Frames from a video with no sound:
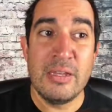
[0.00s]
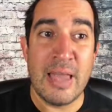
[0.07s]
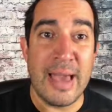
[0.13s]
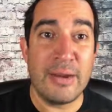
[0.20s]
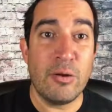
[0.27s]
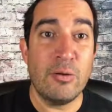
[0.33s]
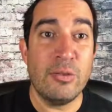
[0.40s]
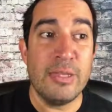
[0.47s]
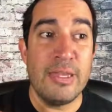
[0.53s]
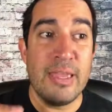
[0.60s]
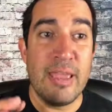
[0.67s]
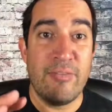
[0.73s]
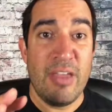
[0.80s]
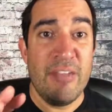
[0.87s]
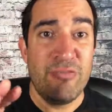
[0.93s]
Not
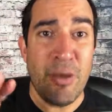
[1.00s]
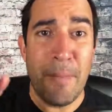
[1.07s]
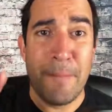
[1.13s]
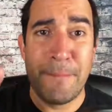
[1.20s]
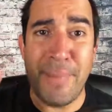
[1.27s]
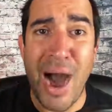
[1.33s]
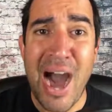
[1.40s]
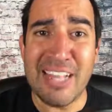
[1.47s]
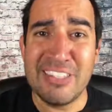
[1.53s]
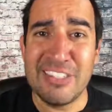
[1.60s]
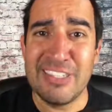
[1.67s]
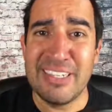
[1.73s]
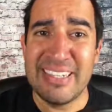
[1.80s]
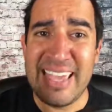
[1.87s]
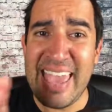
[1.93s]
only if the
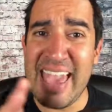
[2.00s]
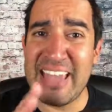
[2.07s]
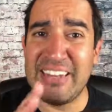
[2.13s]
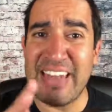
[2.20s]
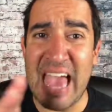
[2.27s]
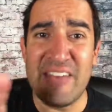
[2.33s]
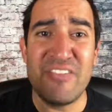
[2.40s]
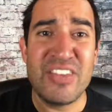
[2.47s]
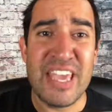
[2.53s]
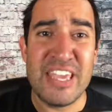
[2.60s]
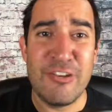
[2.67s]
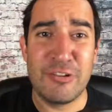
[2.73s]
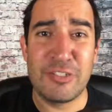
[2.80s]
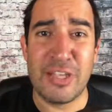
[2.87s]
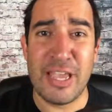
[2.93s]
bots can't
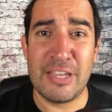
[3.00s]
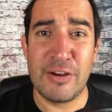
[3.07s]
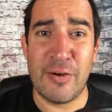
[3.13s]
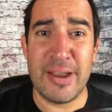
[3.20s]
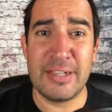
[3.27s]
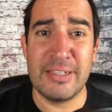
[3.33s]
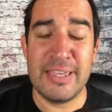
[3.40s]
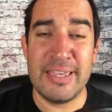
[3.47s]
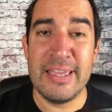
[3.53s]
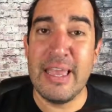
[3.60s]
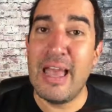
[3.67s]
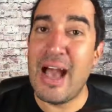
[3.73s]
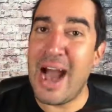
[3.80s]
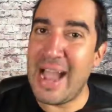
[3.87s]
navigate your site correctly,